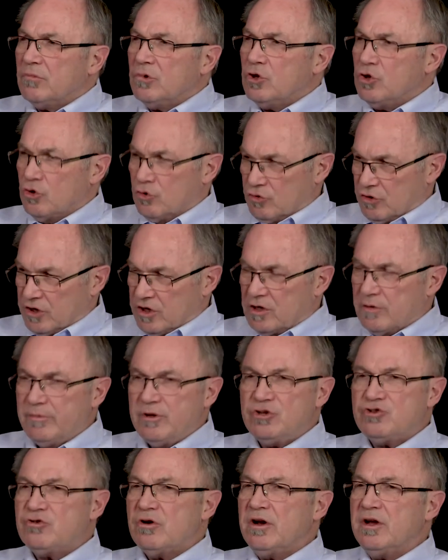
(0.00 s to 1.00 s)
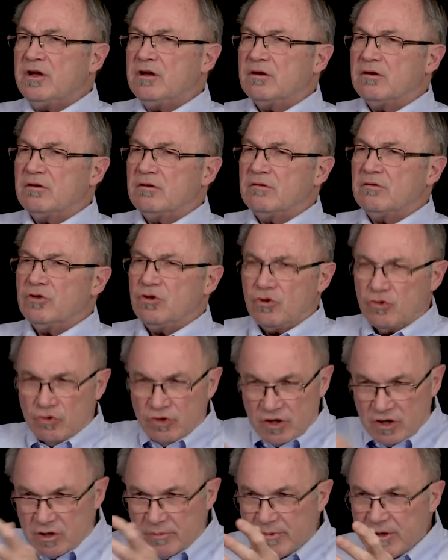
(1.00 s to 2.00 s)
you need to be trained. You
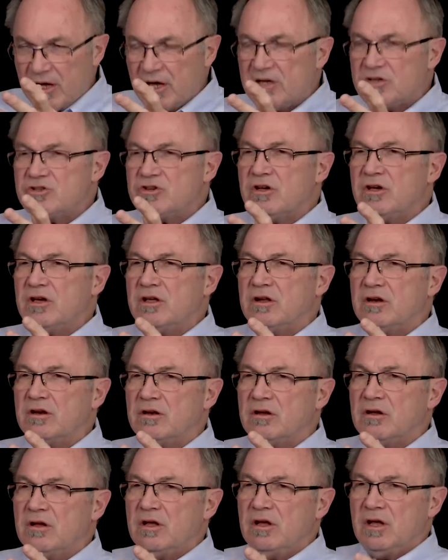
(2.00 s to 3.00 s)
need to be educated.